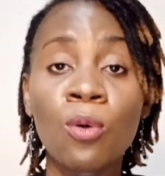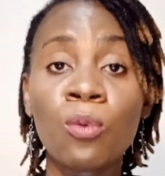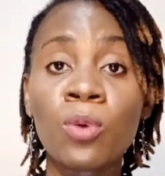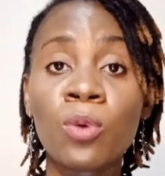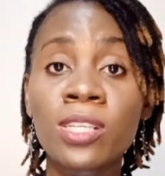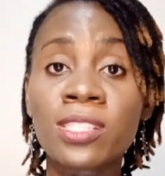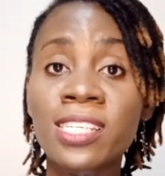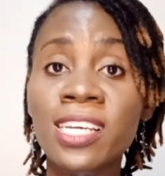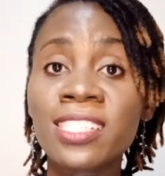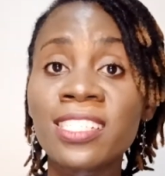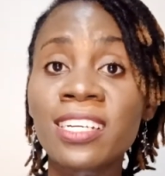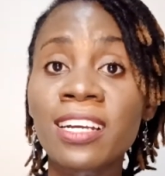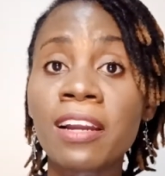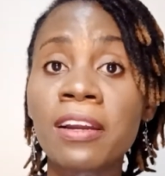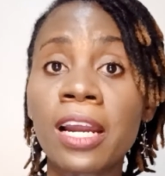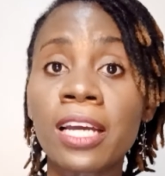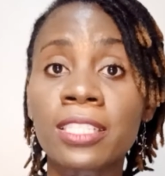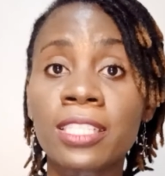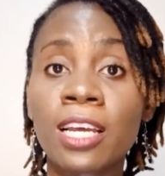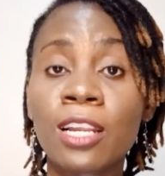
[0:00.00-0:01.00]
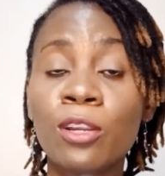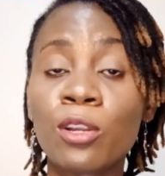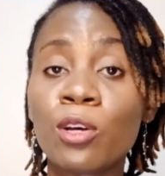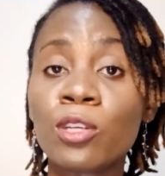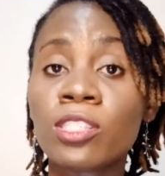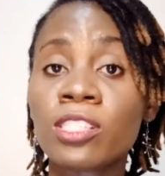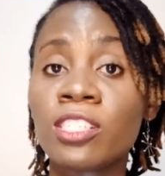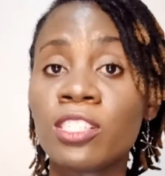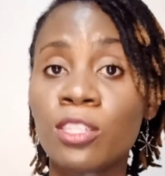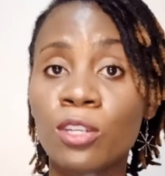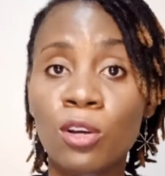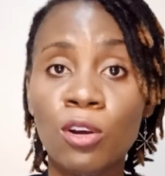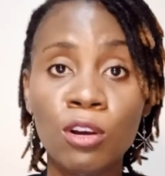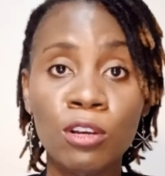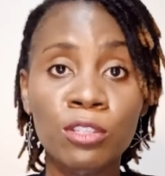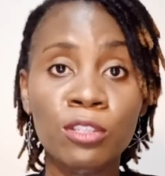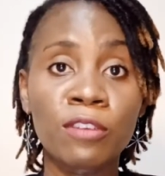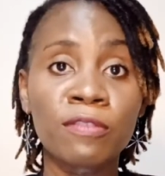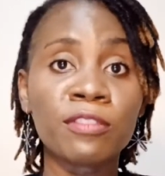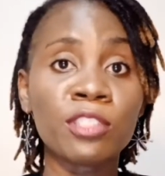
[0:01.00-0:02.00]
Was any character lost in the
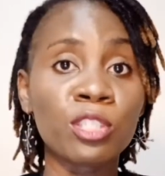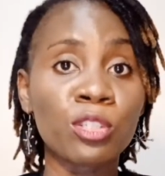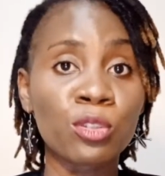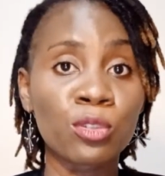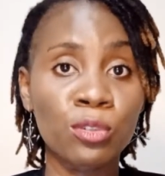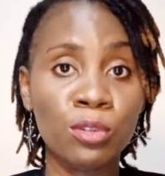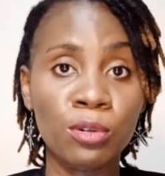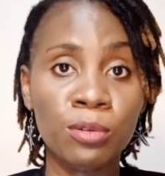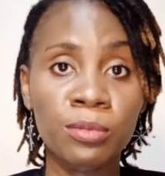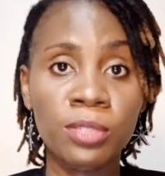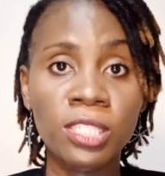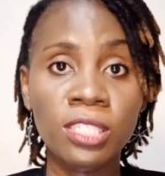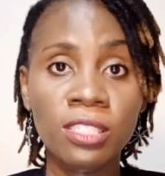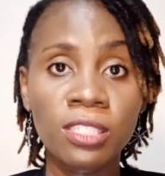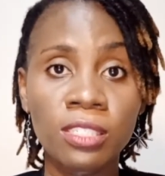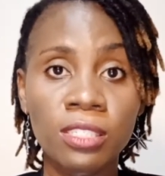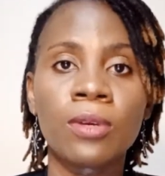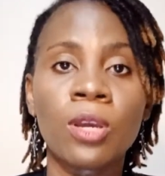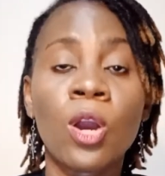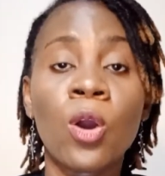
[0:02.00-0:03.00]
course of the story?